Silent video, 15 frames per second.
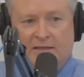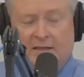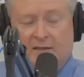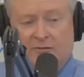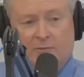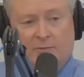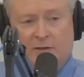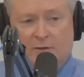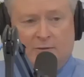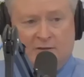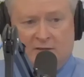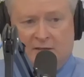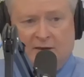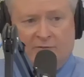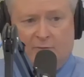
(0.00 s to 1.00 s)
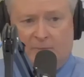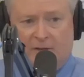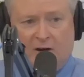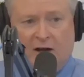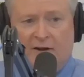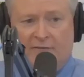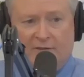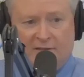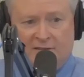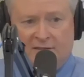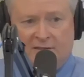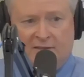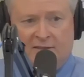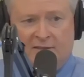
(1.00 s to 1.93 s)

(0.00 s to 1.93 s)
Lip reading: to get from a U.S. government office.